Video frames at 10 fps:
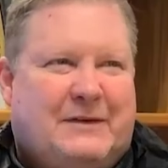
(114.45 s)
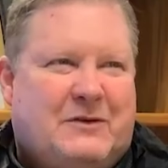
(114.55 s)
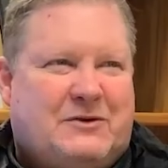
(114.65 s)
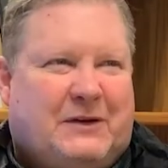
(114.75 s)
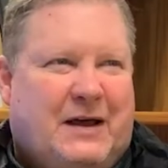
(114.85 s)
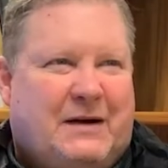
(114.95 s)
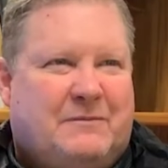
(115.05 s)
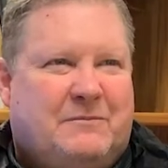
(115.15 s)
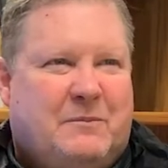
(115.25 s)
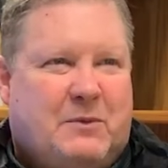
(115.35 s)
There's a lot
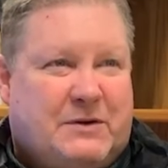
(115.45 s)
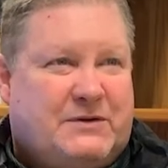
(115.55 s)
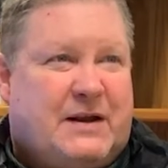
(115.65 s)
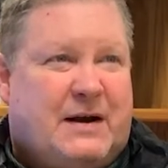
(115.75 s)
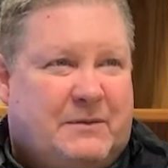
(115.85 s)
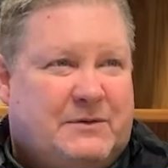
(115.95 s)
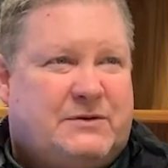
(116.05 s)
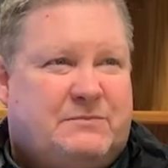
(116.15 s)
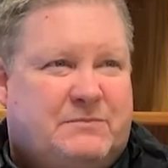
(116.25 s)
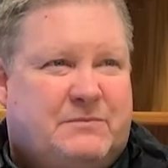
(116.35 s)
of moments that I was